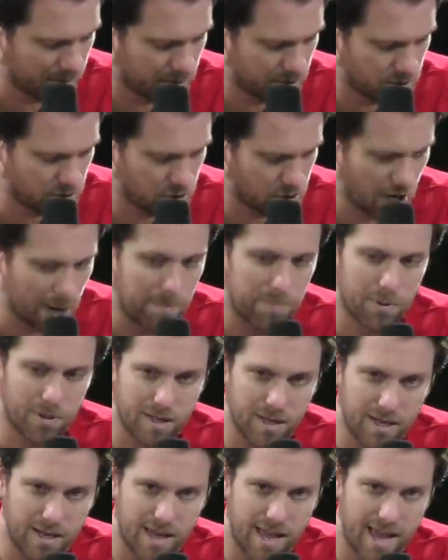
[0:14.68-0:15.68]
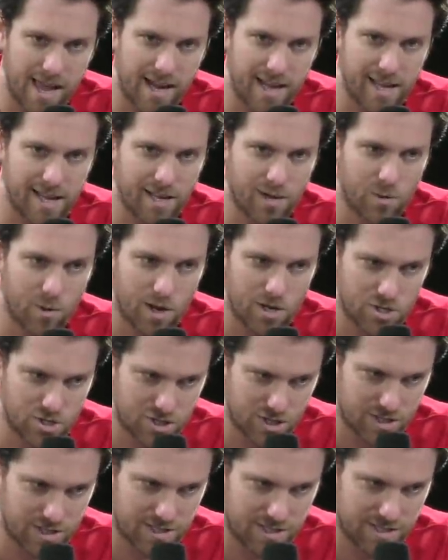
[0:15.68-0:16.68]
Jeopardy had a
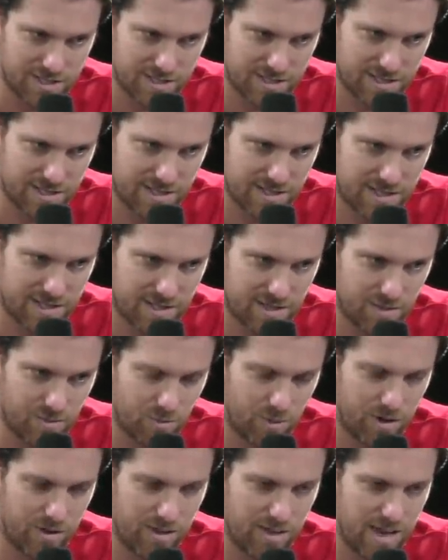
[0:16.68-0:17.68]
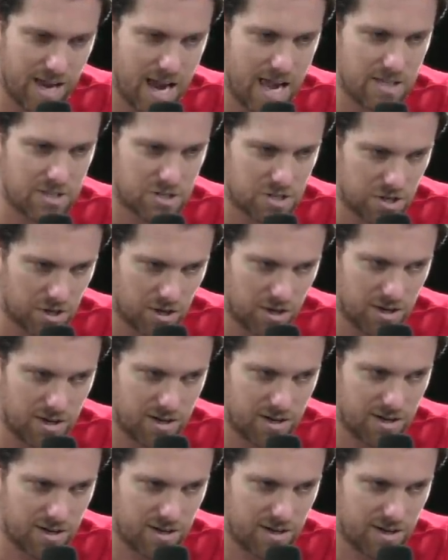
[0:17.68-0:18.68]
question where the answer
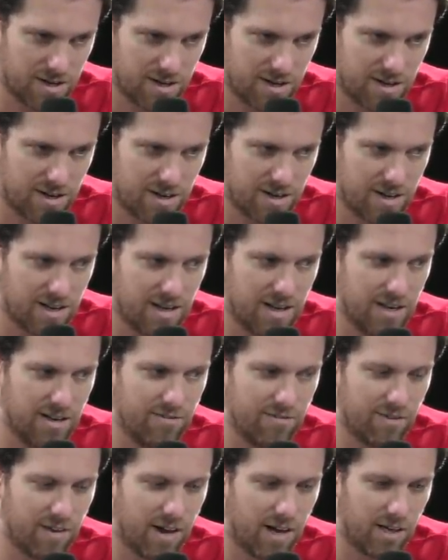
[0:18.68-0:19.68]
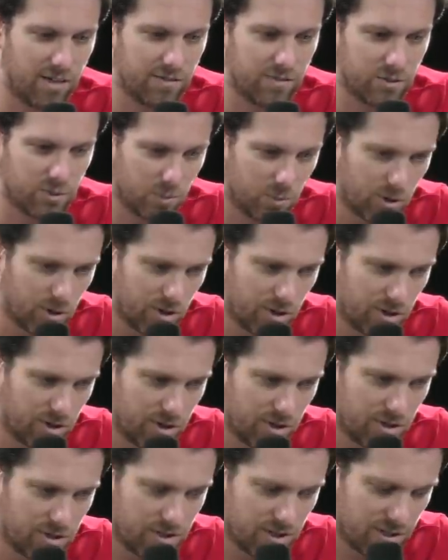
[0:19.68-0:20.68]
involved the
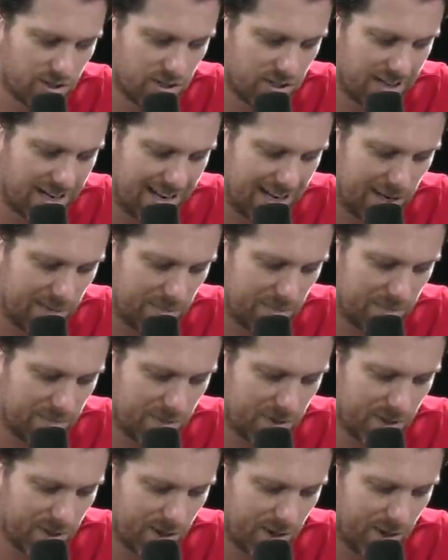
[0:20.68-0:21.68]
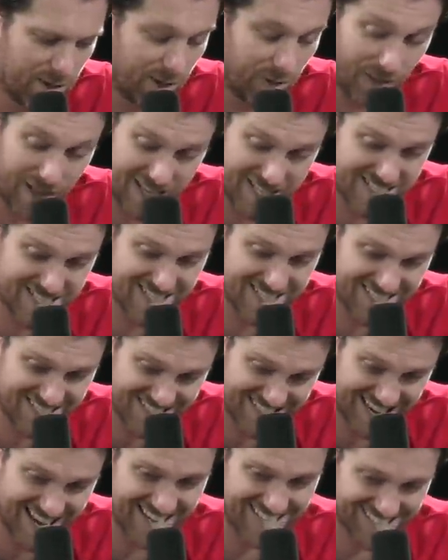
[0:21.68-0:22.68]
word, the name Alexis
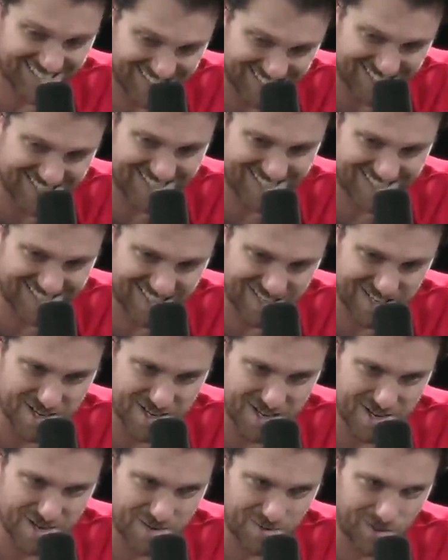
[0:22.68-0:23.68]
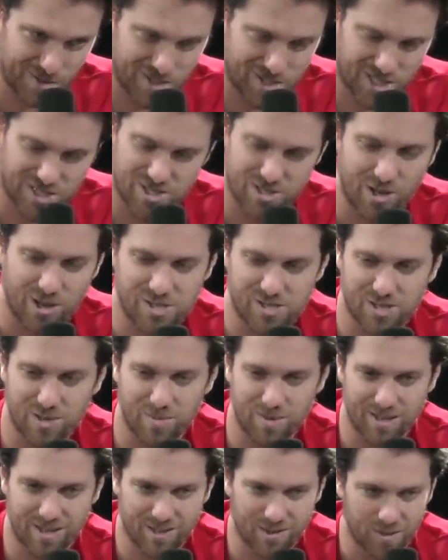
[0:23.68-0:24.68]
Texas, which I saw
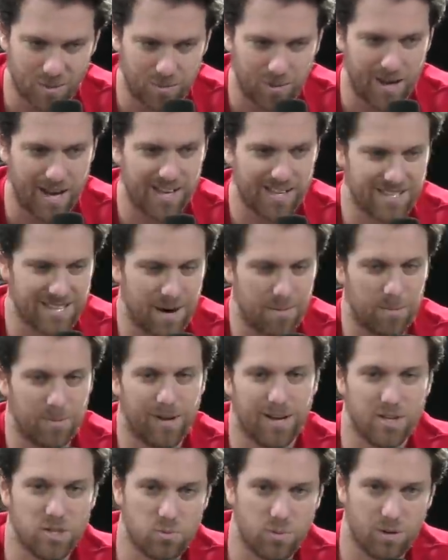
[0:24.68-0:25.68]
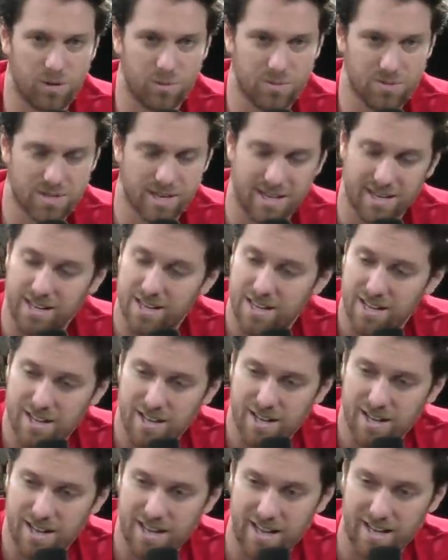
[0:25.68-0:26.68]
somebody, the top reply on Twitter was like,
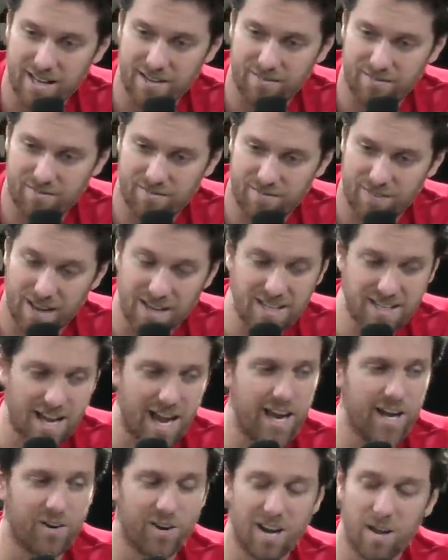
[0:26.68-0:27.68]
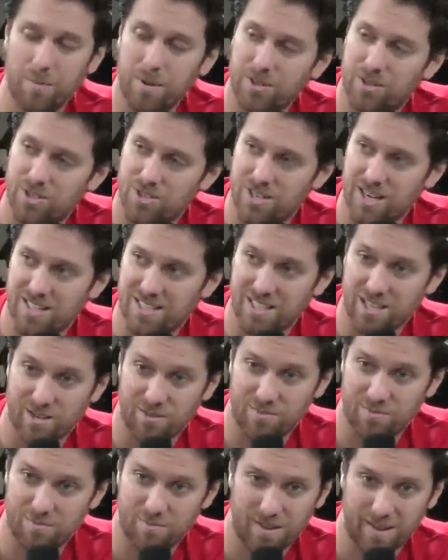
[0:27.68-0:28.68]
a Venn diagram intersecting
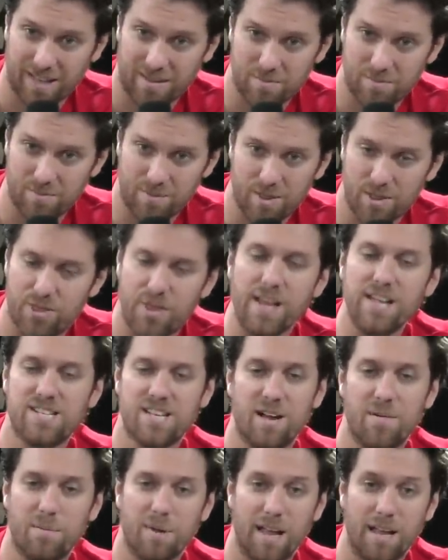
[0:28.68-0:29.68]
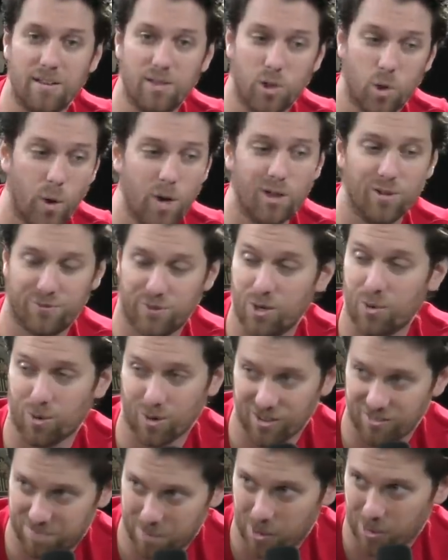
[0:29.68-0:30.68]
of like the things I'm a loyal
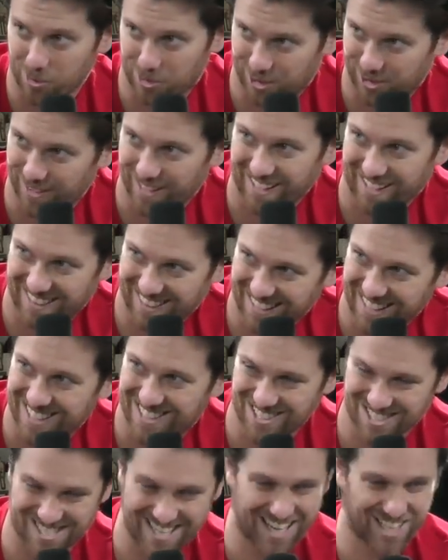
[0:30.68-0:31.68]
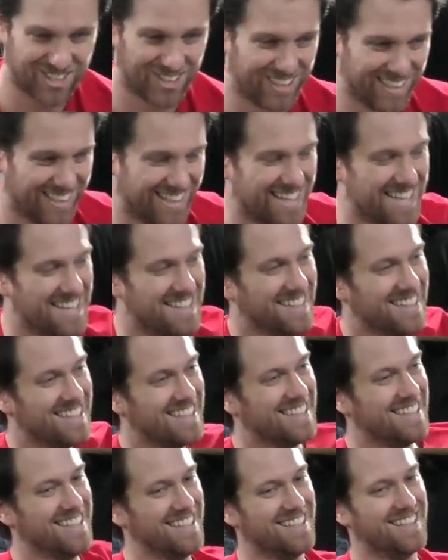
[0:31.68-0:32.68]
viewer of both, like the intersection
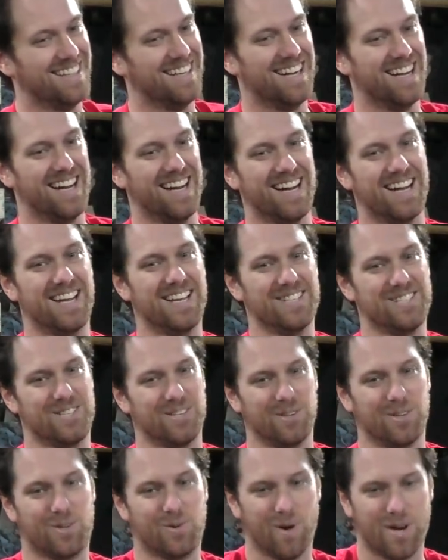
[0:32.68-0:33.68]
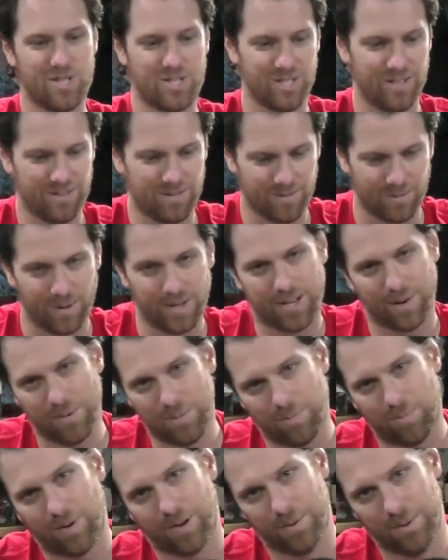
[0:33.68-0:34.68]
here. So the question, can
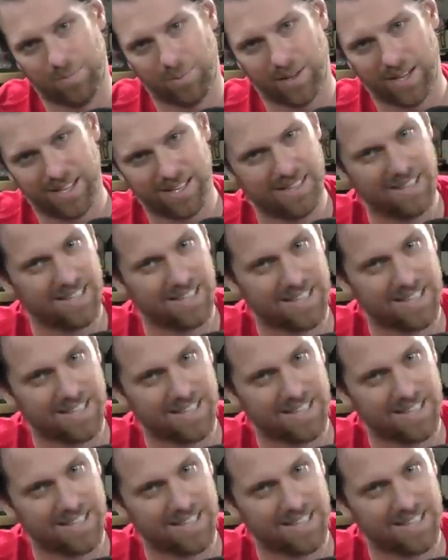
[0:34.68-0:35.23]
we play it, Nick?